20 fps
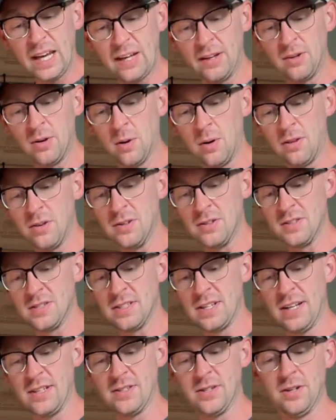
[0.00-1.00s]
And northern
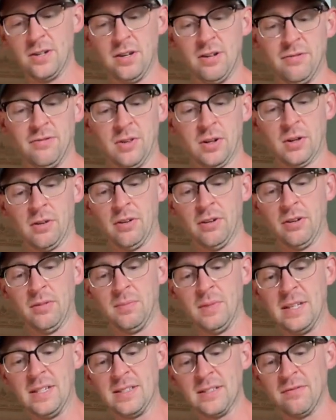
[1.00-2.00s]
states are known for grilled
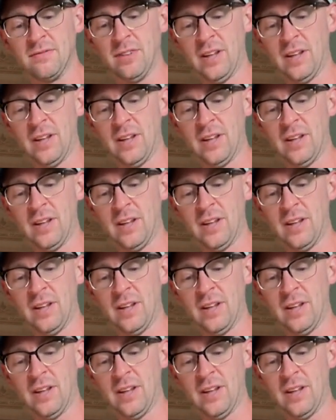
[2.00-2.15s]
meats and